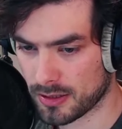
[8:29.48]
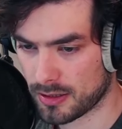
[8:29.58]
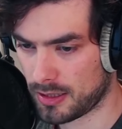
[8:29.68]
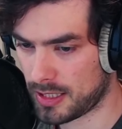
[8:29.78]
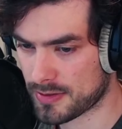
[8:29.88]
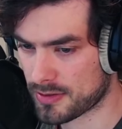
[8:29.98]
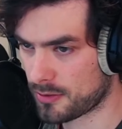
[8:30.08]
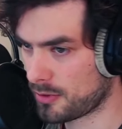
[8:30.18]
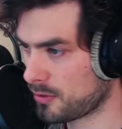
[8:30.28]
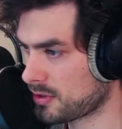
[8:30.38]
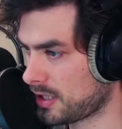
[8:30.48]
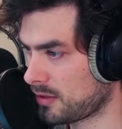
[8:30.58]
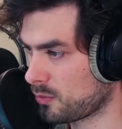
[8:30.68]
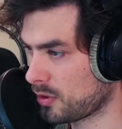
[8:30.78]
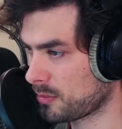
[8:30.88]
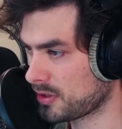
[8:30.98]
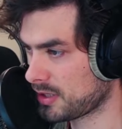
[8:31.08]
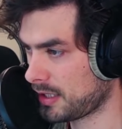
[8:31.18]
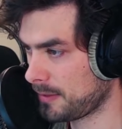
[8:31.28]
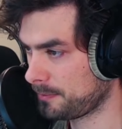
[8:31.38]
Let's rotate one more
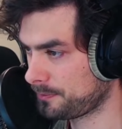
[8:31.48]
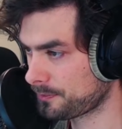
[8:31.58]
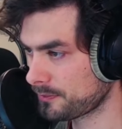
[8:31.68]
time.